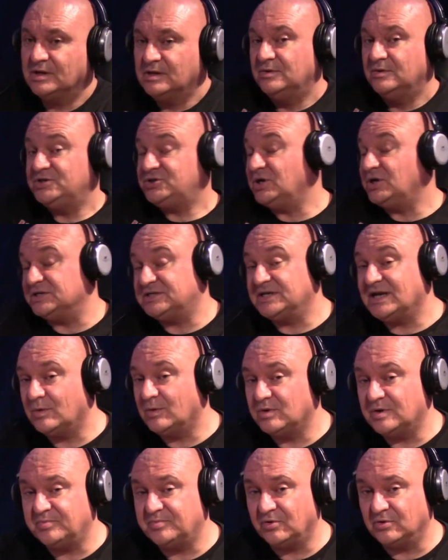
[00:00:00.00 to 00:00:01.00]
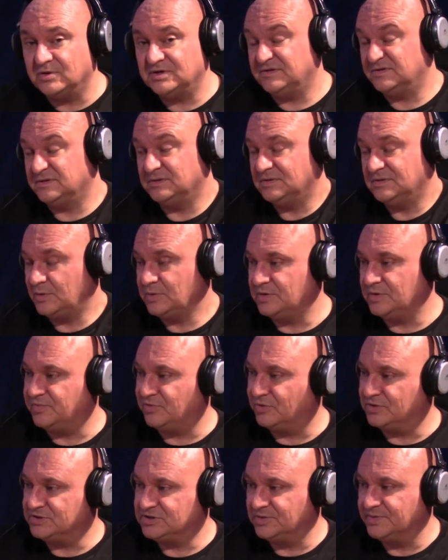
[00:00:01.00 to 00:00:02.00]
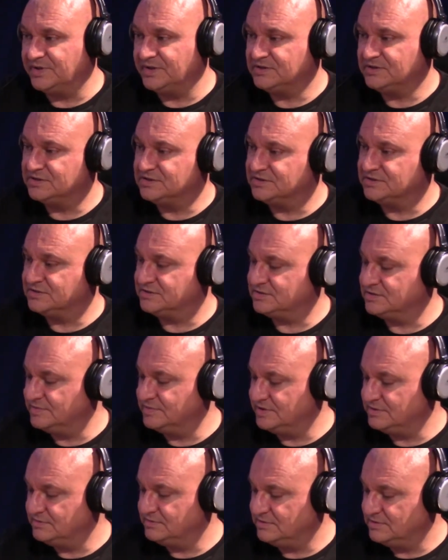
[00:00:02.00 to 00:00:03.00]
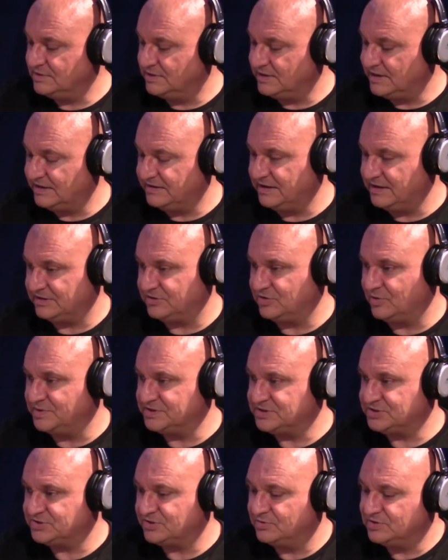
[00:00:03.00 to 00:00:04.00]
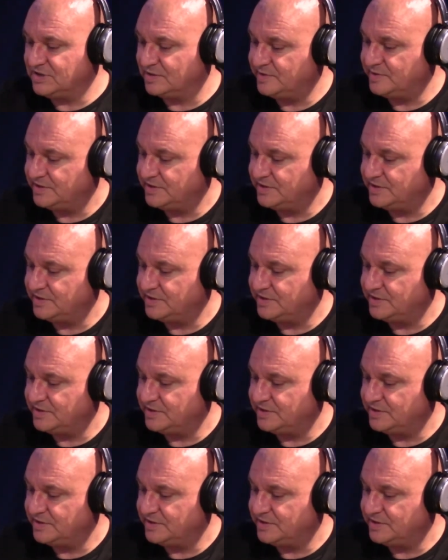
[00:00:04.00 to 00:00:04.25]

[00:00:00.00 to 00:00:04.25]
Sure, I said I would have bought you some. I would have bought you some in because I mean I get copies thrown at me.